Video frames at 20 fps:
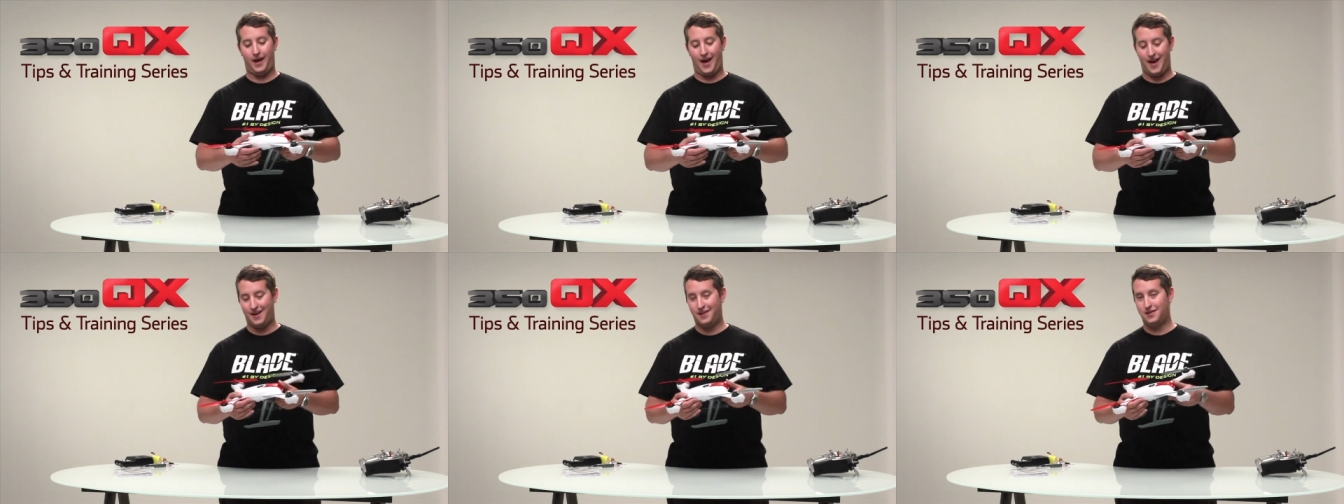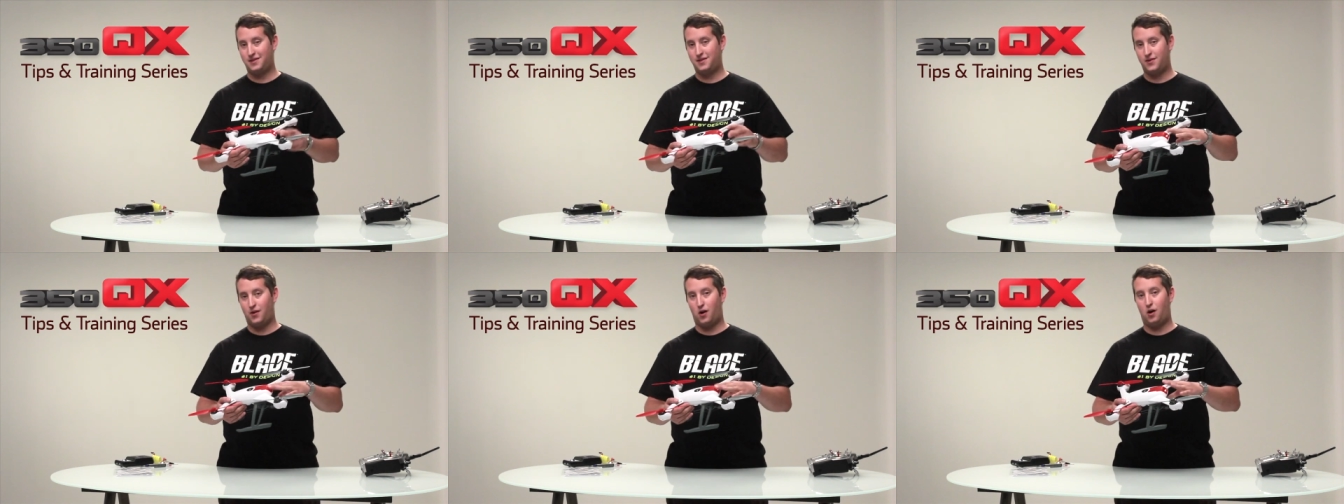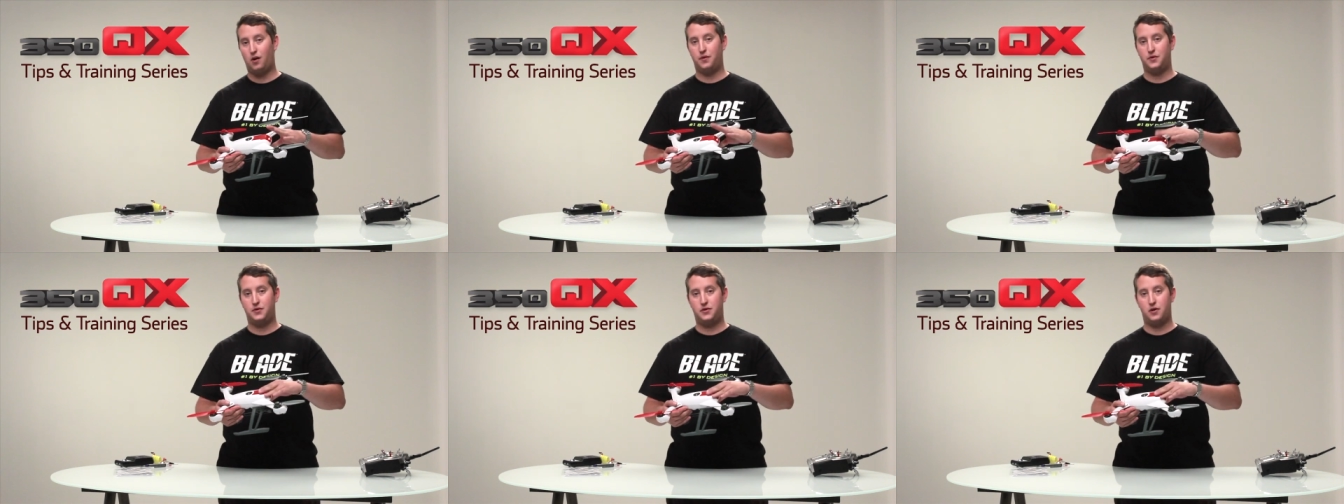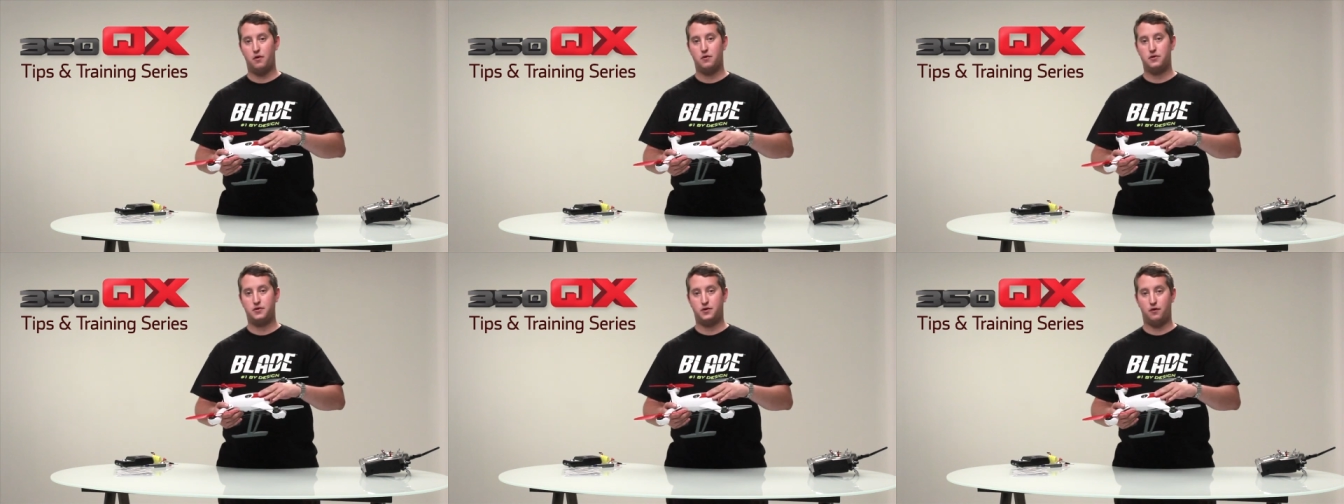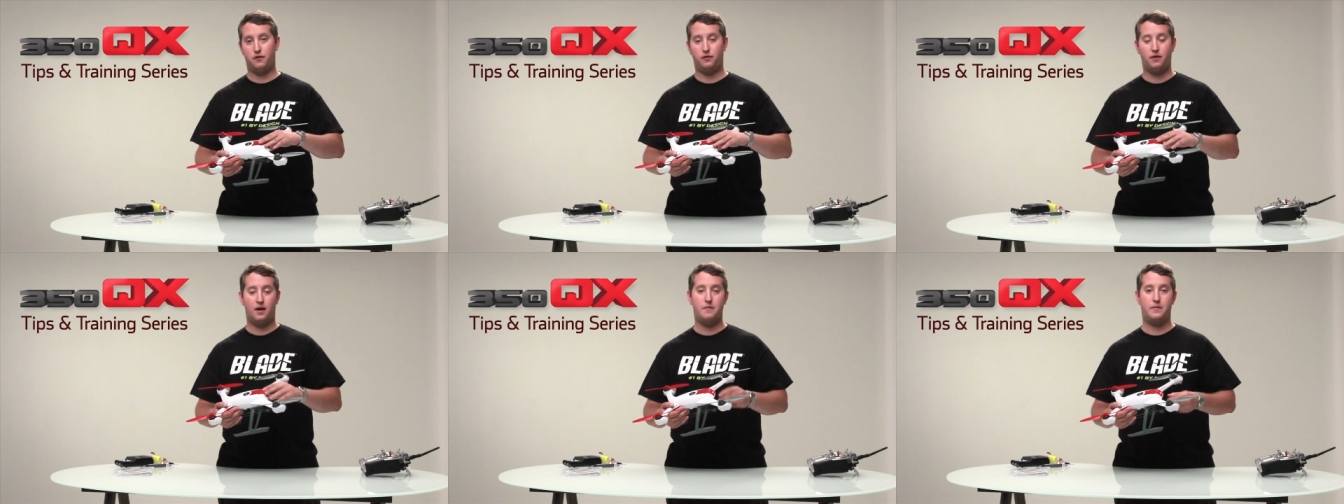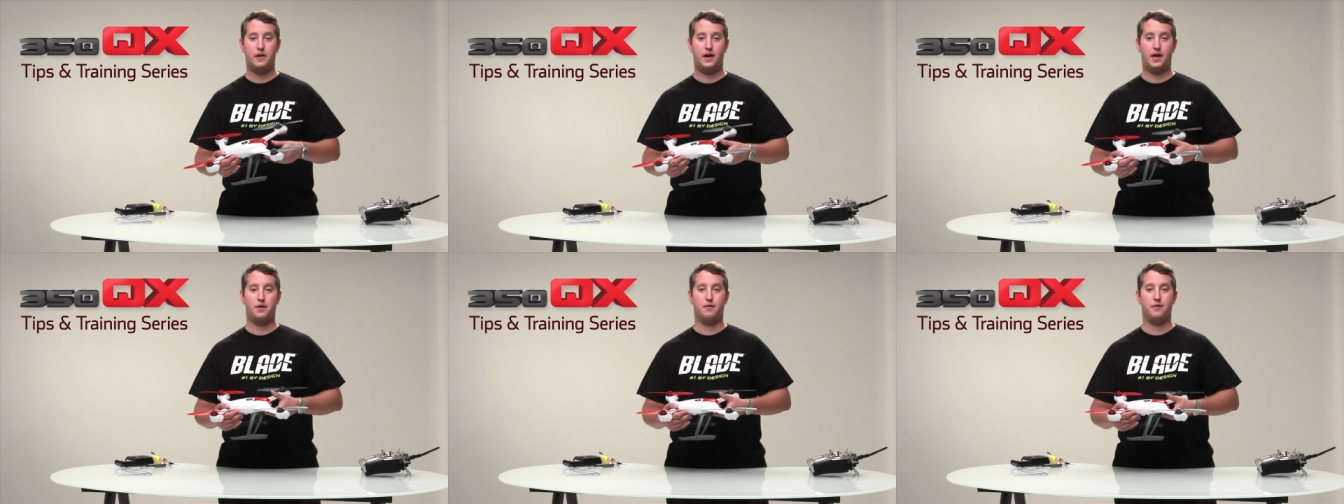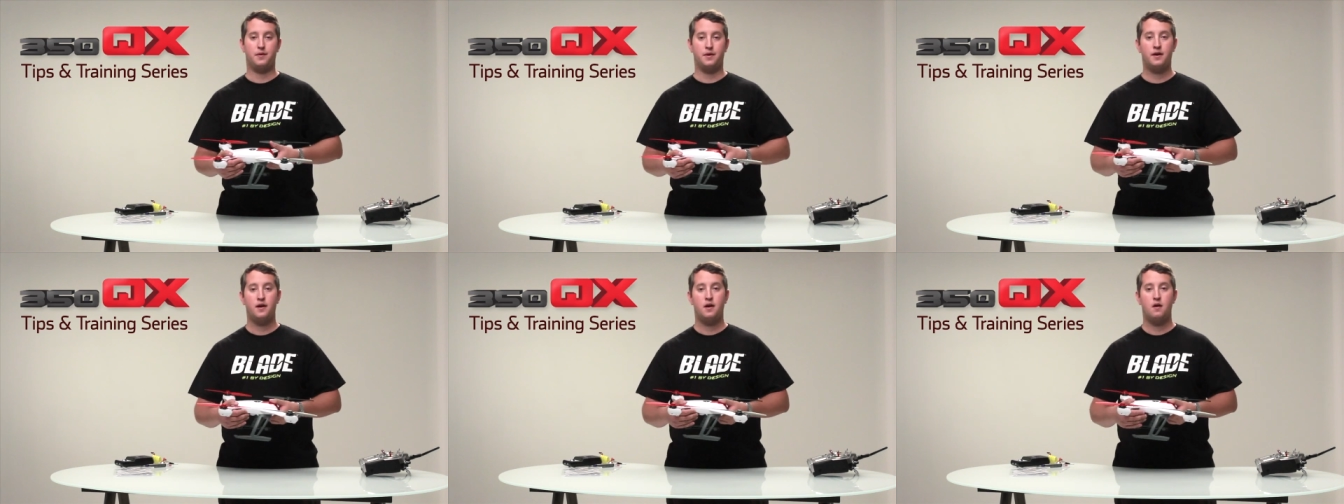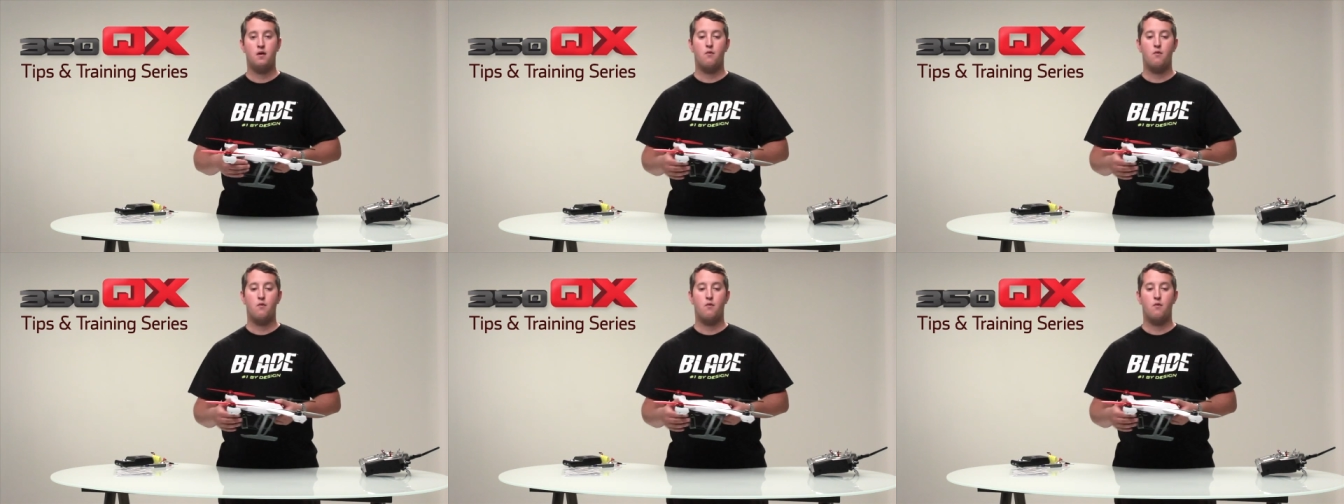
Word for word: and installed and charged our flight battery,